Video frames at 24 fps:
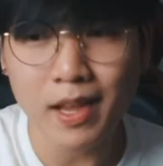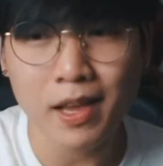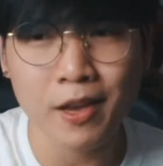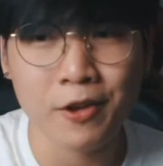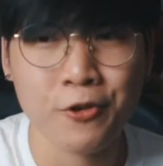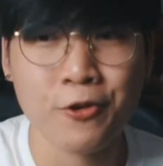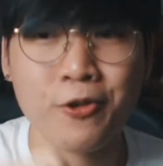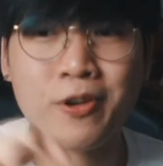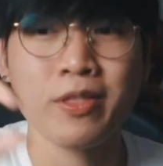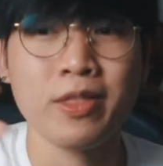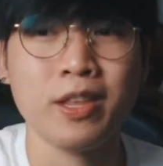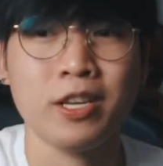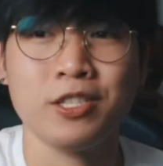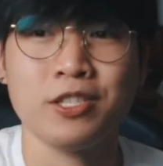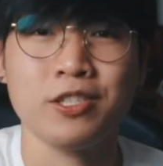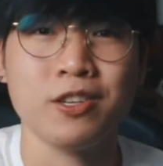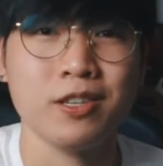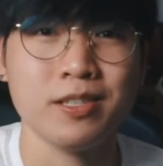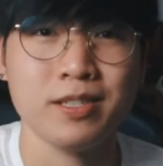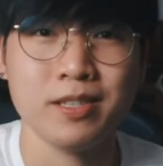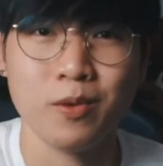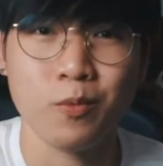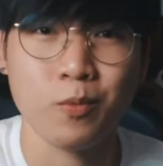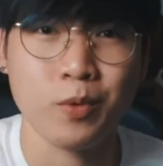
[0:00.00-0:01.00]
You can
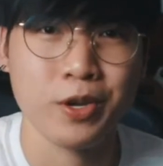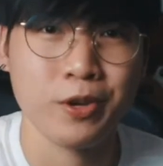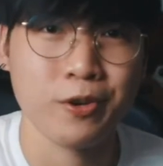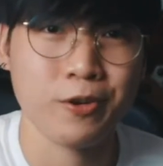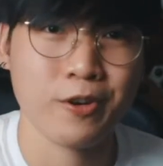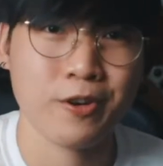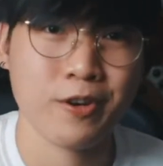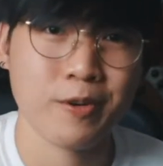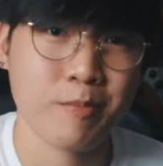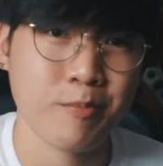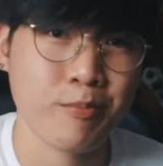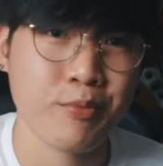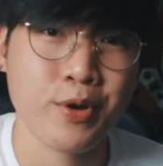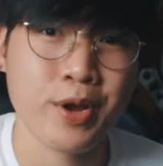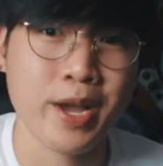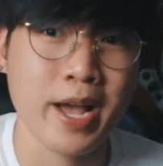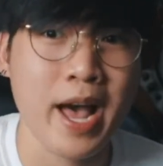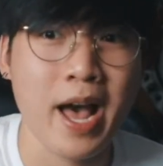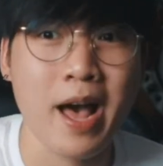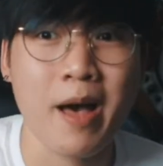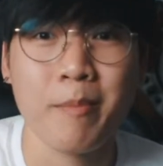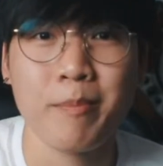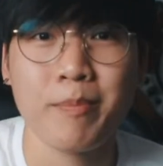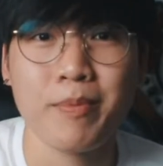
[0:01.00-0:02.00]
adjust it with your
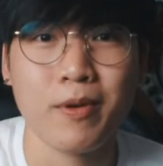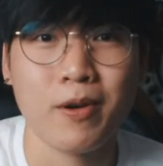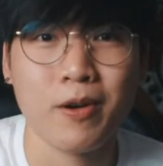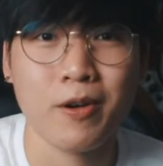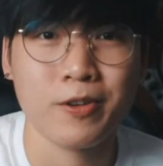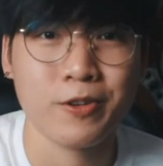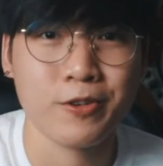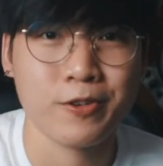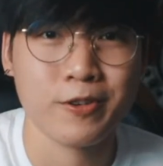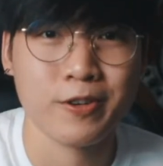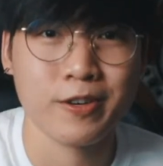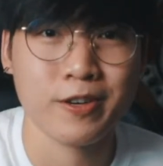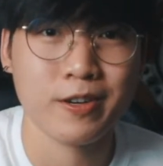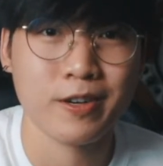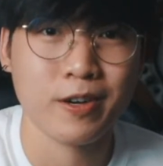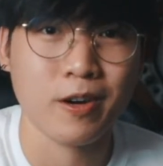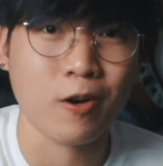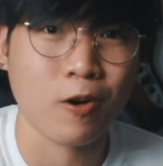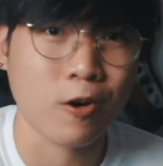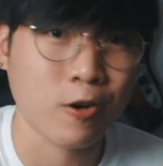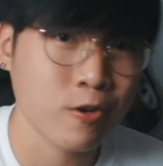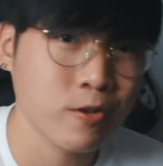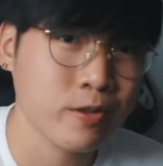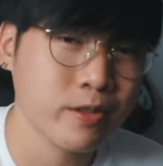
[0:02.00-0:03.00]
preamp on your
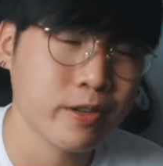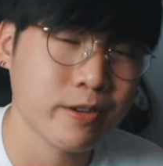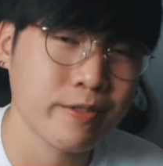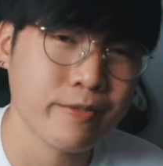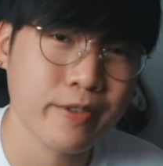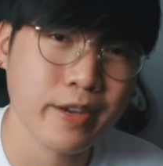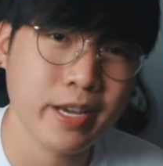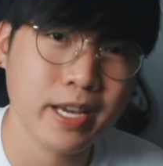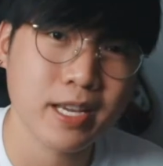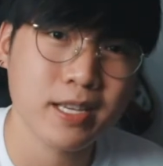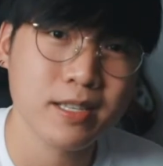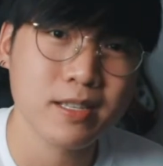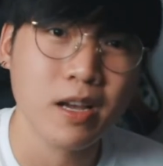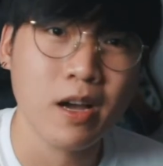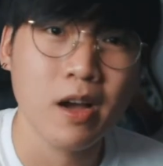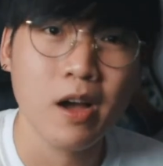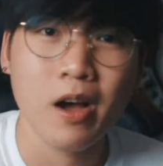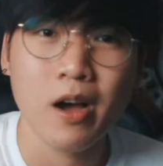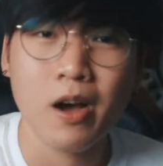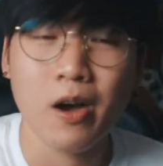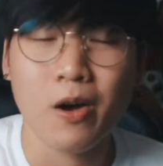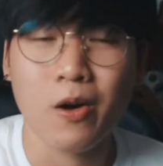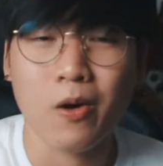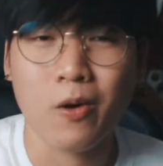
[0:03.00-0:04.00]
audio interface,
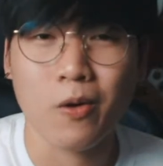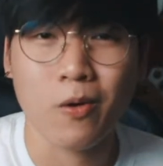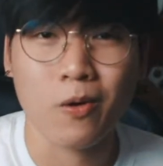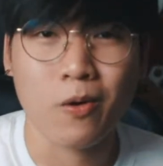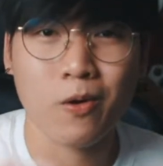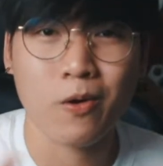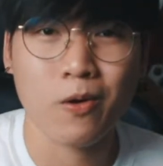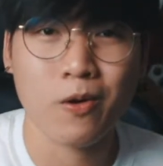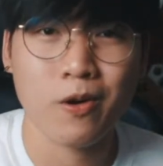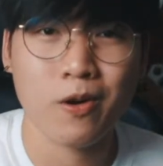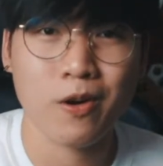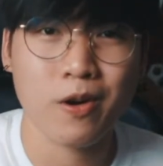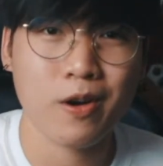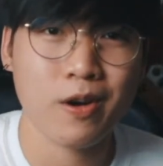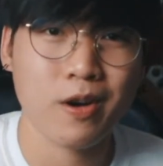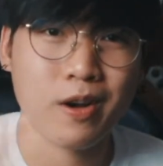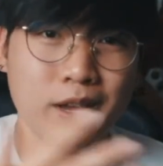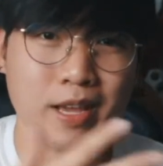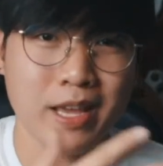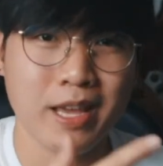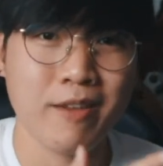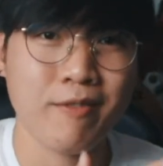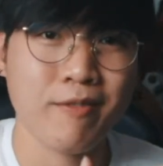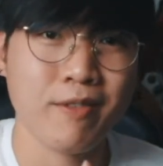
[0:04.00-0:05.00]

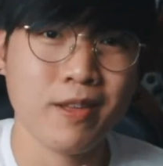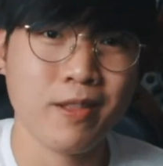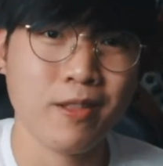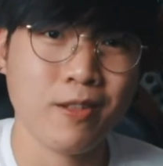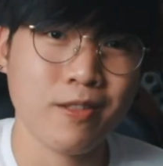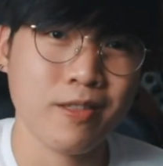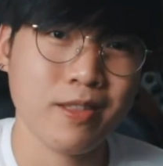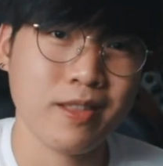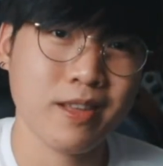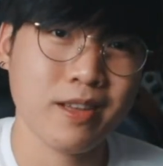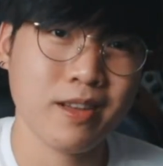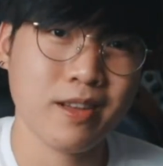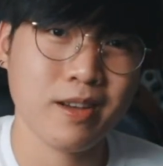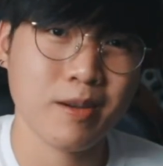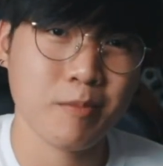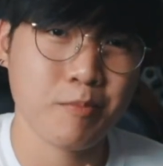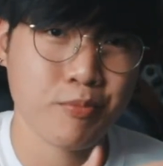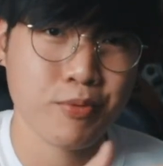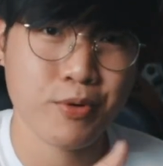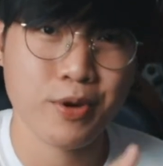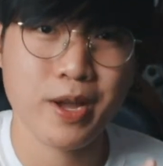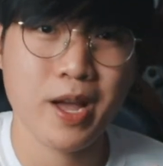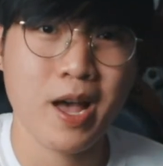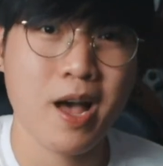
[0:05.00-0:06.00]
or even on the
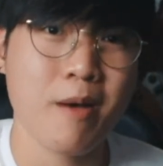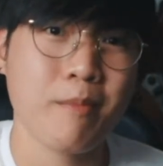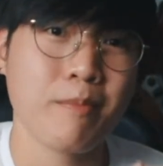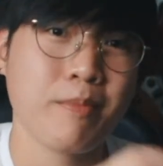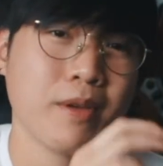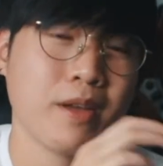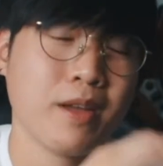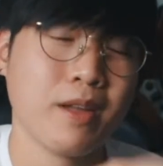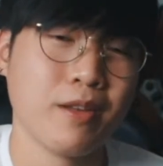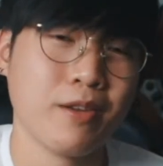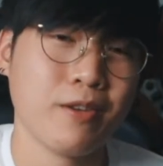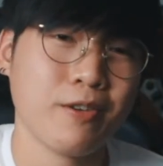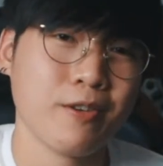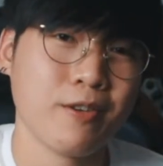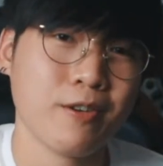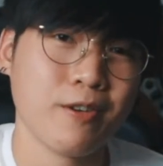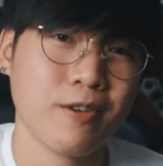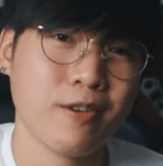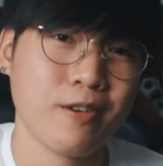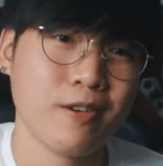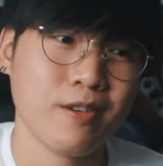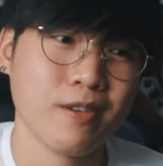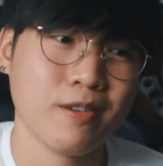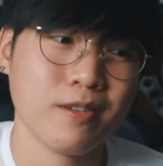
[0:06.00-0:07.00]
preamp in
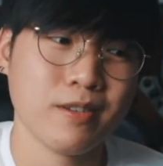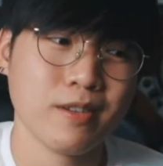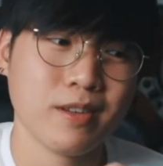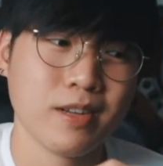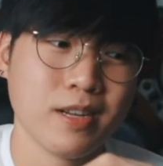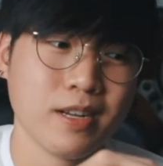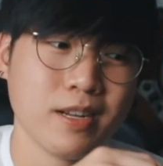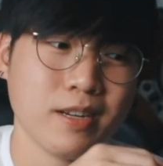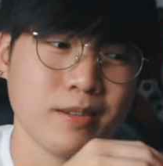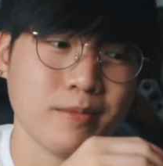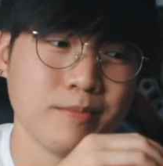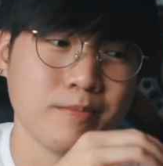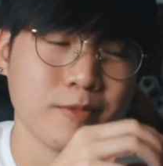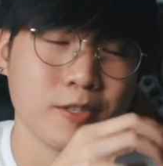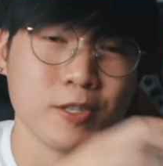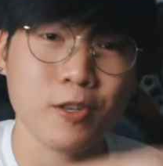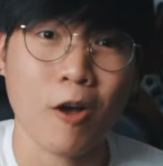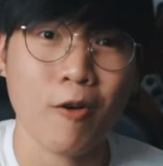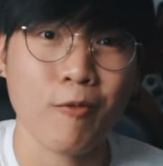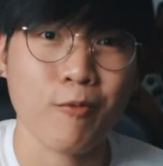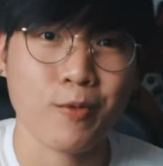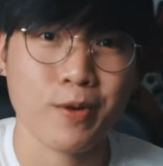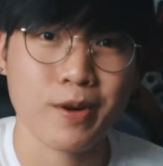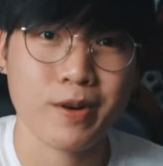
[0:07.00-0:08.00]
your
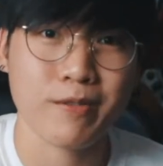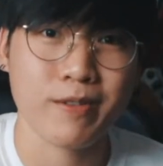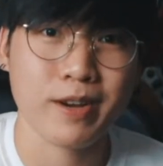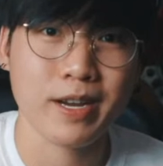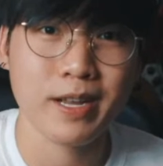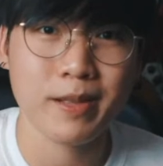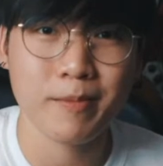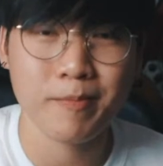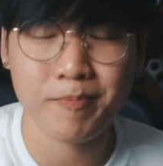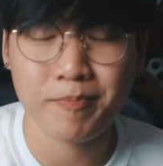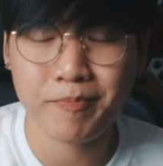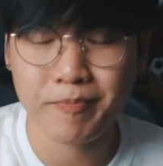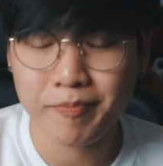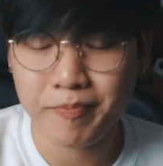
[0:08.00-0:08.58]
software, right?